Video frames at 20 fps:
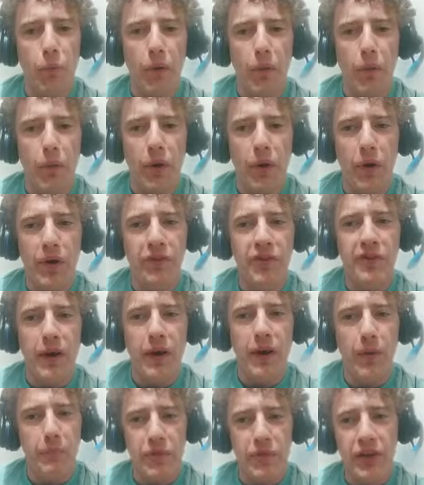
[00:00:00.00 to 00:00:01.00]
What is it
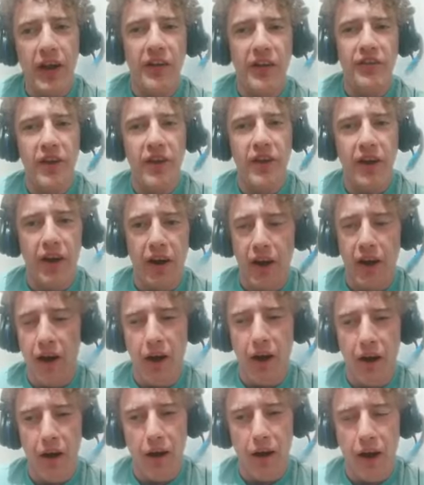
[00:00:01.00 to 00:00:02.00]
besides
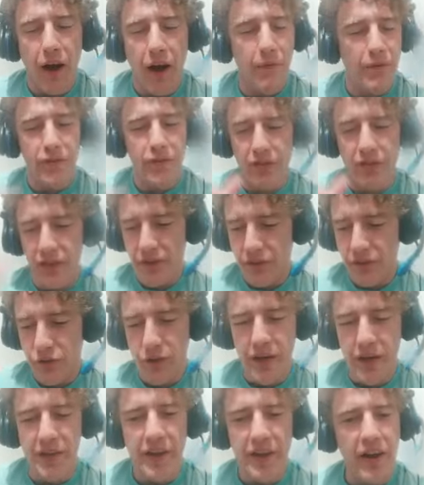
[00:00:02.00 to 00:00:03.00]
obviously
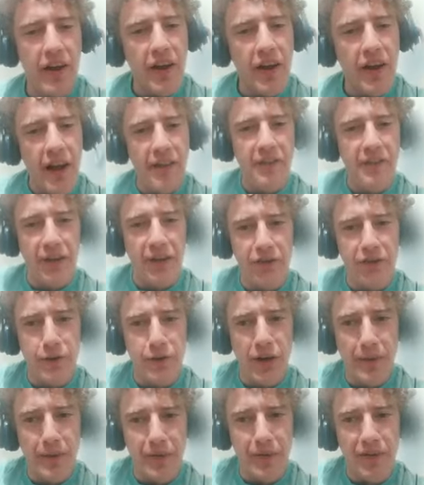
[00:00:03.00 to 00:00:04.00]
training there? Anything else you
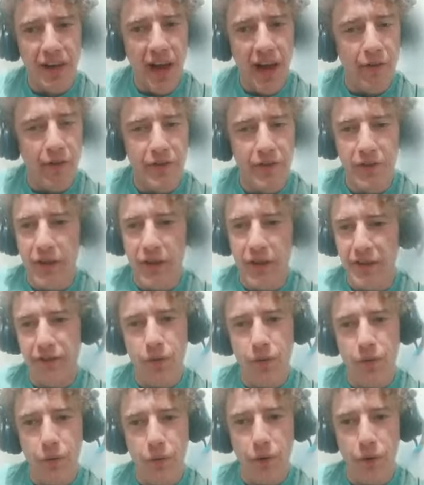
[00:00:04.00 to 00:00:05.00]
like about Thailand? Do you like the
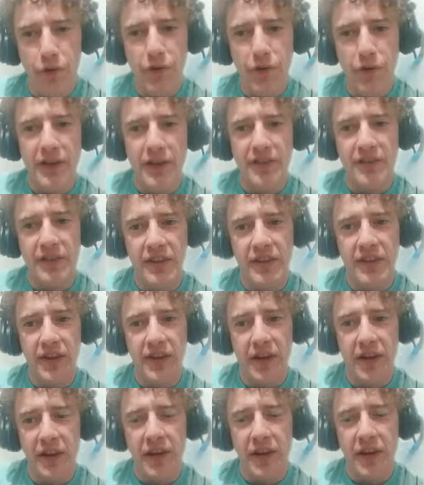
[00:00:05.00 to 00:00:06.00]
food? Do you like
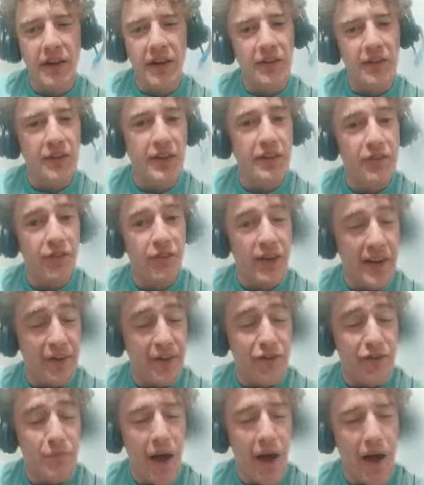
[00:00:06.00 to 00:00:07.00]
the it is the land of
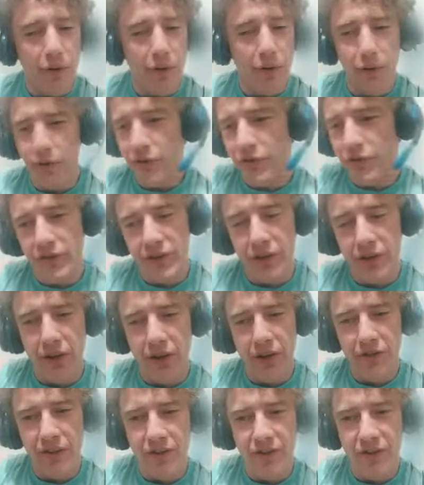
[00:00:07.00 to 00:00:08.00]
smiles, you know,
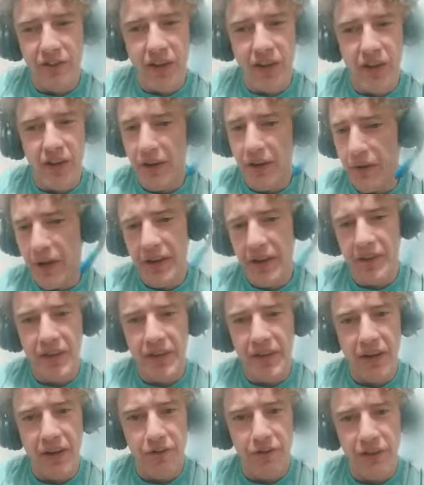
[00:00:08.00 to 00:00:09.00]
as they say.
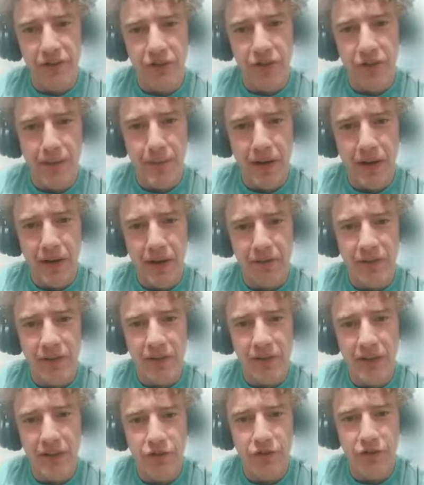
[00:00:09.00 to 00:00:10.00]
Anything else that you like about
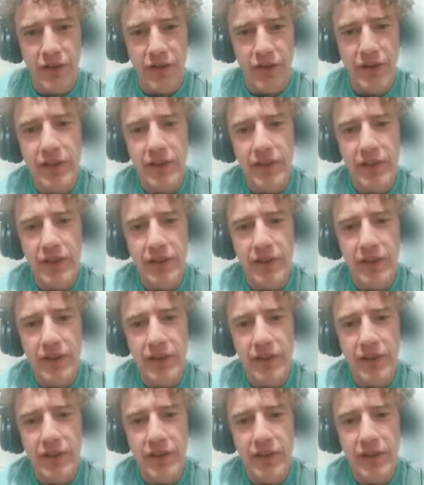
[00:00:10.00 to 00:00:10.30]
the country?